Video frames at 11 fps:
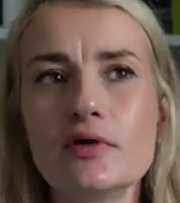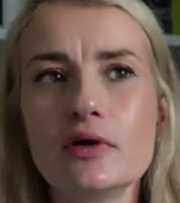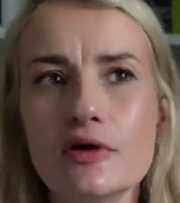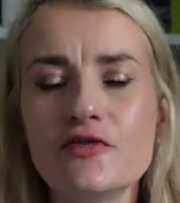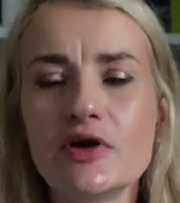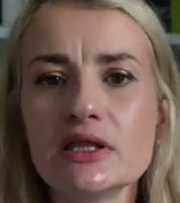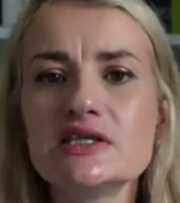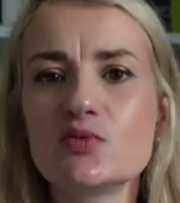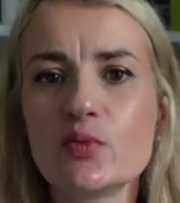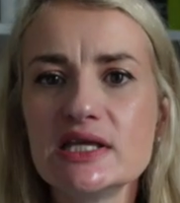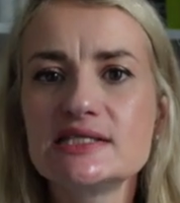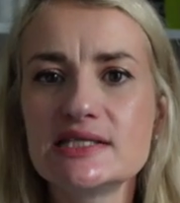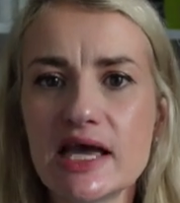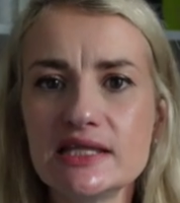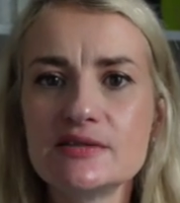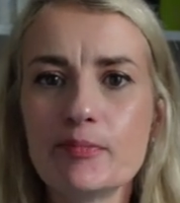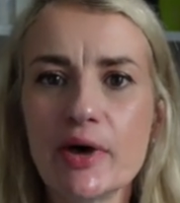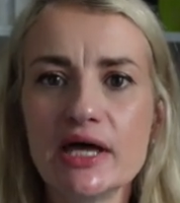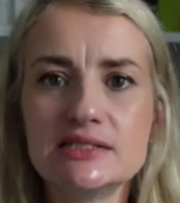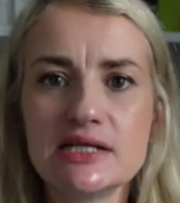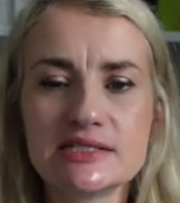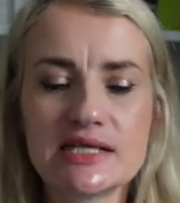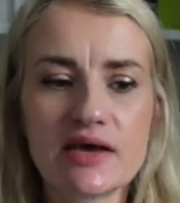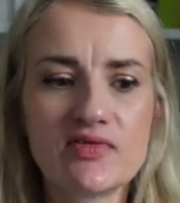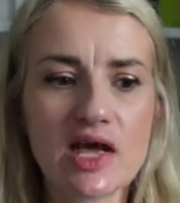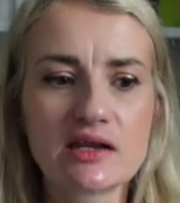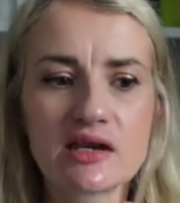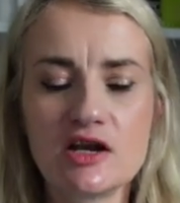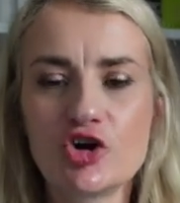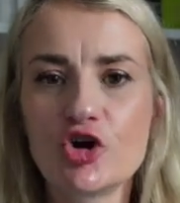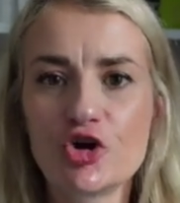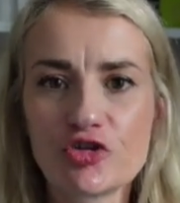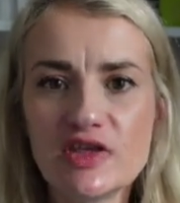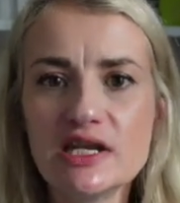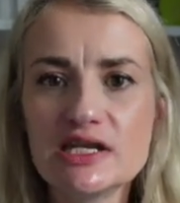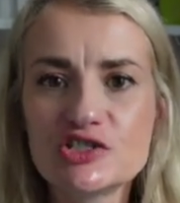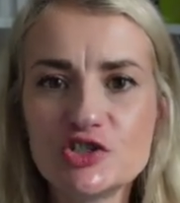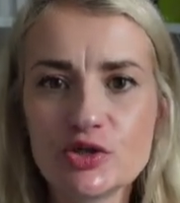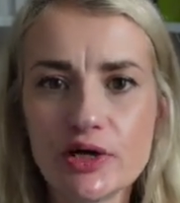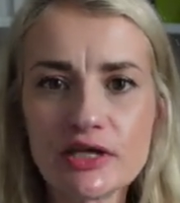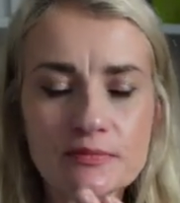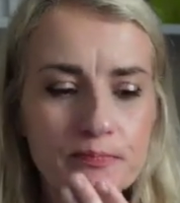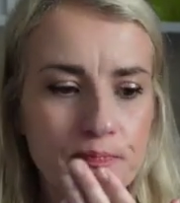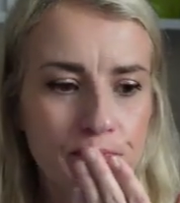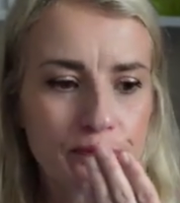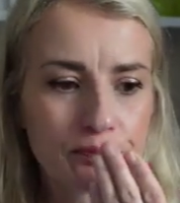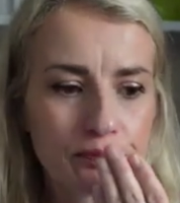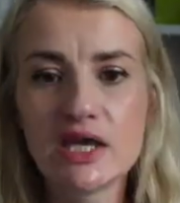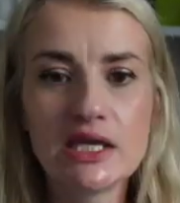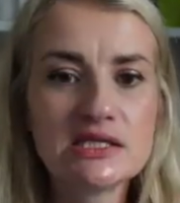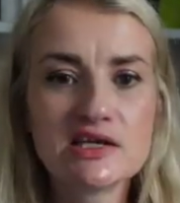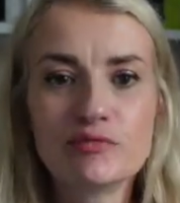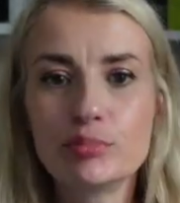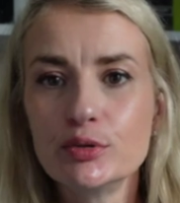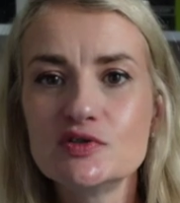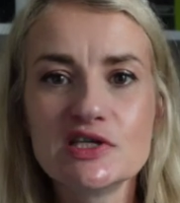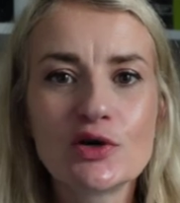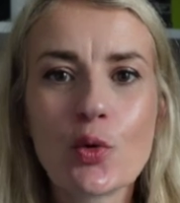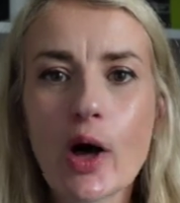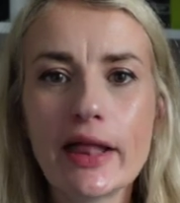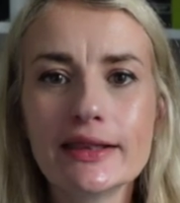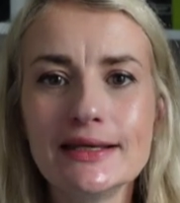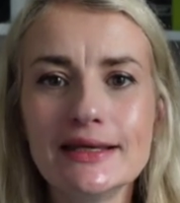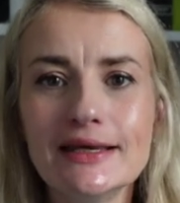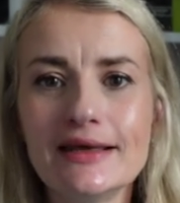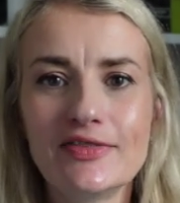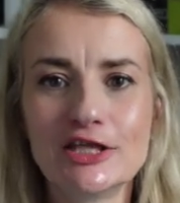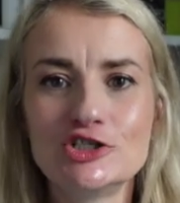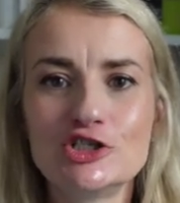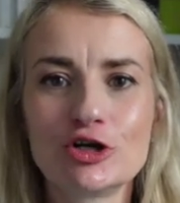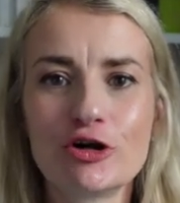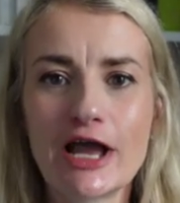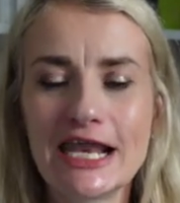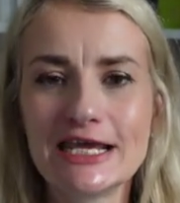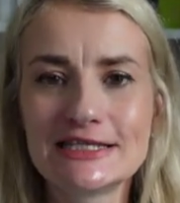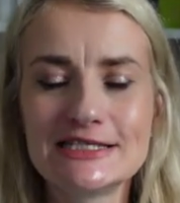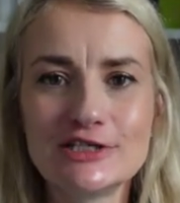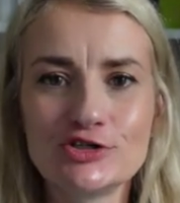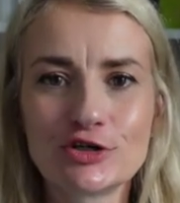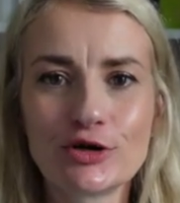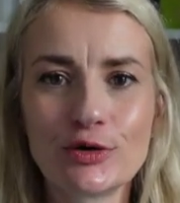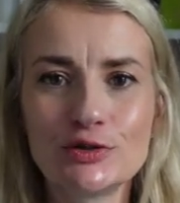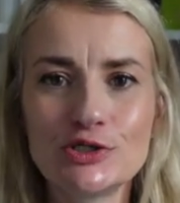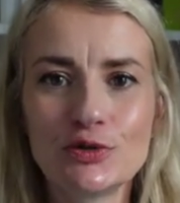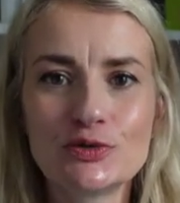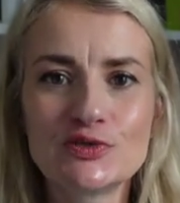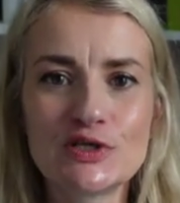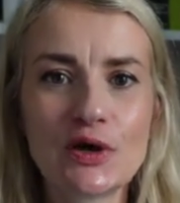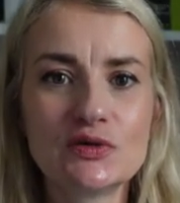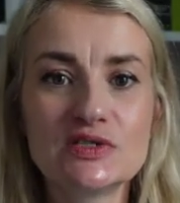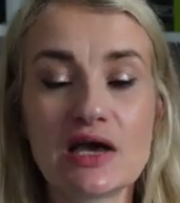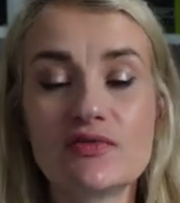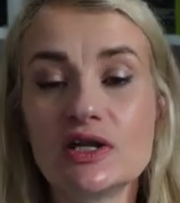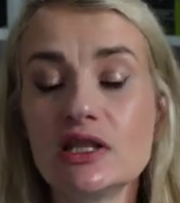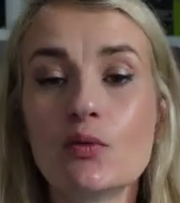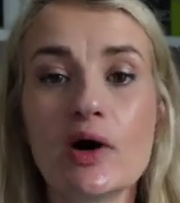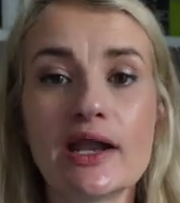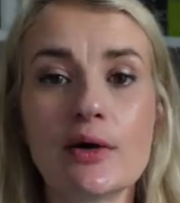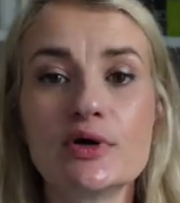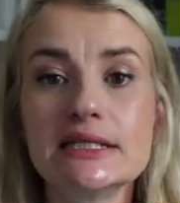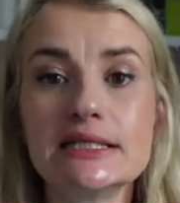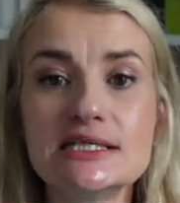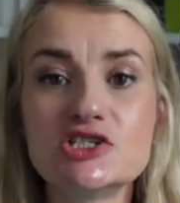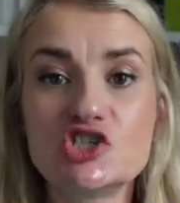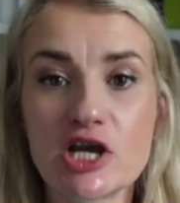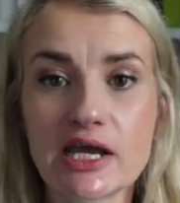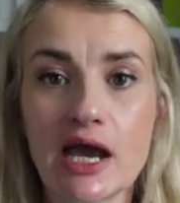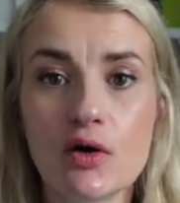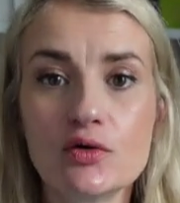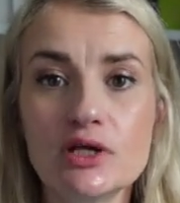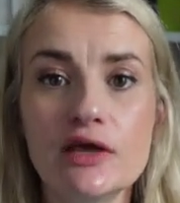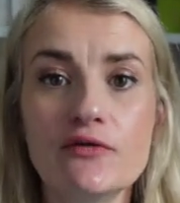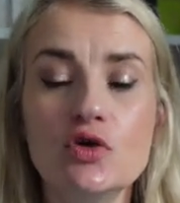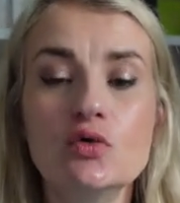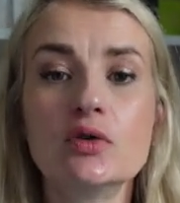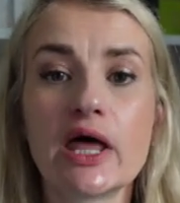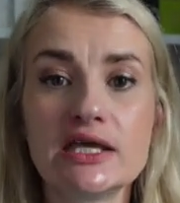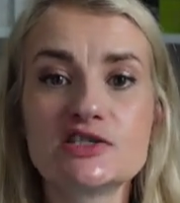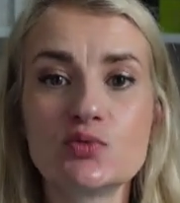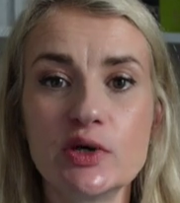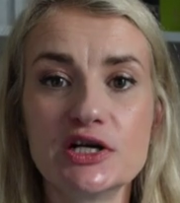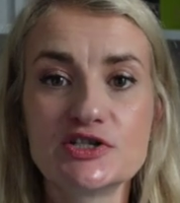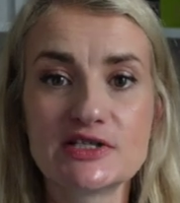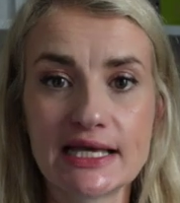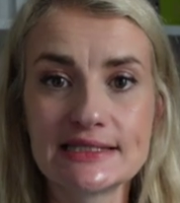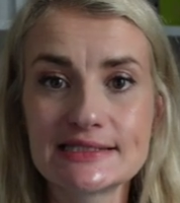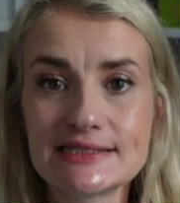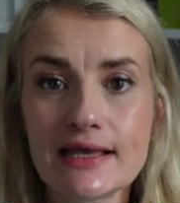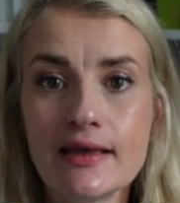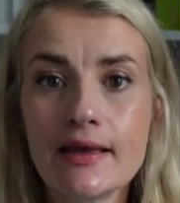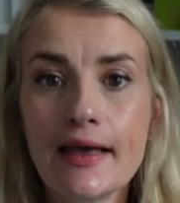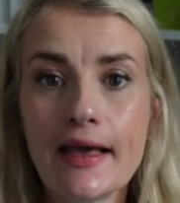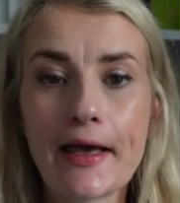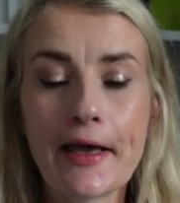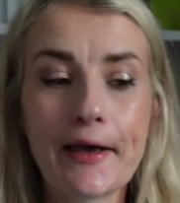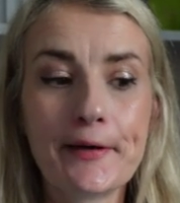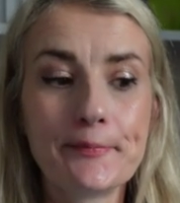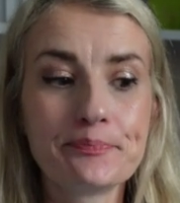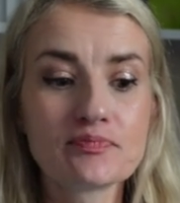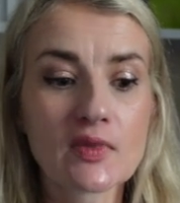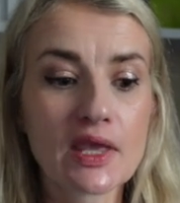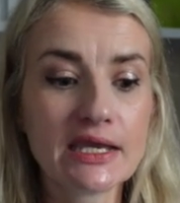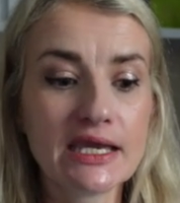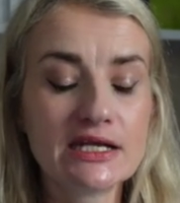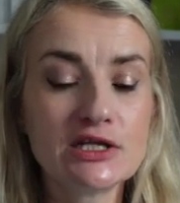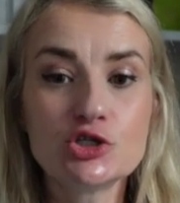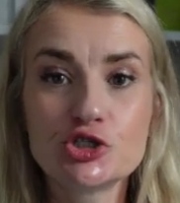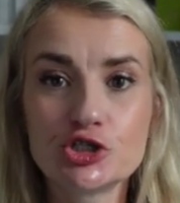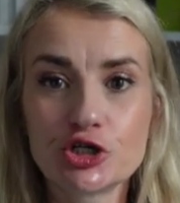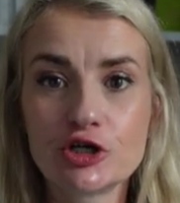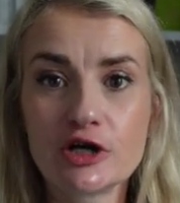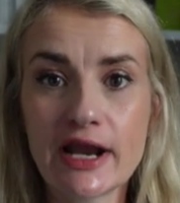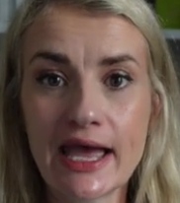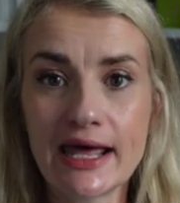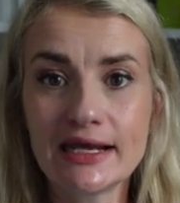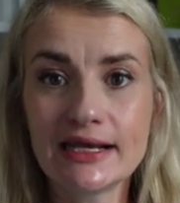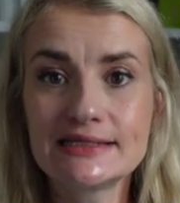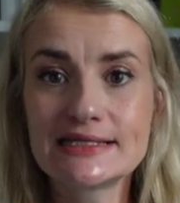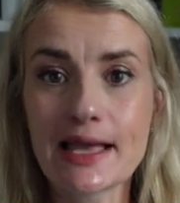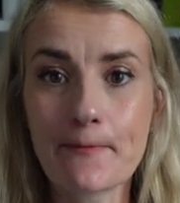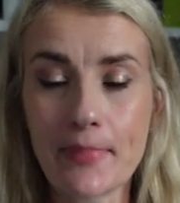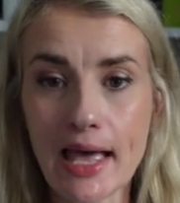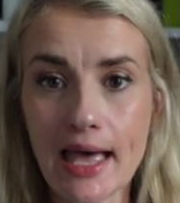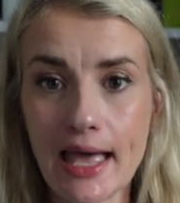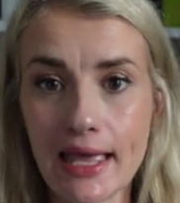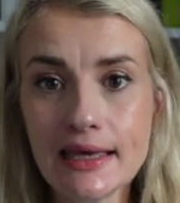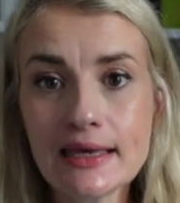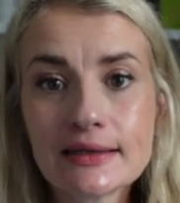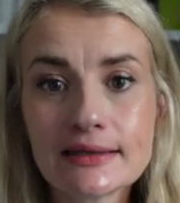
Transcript: a fairly sweet scent, but does have that kind of earthiness to it, a hint of boozy quality, then Sugar Addict is your go-to. So definitely one I would at least check out if you like sweeter scents. Again, Sugar Addict by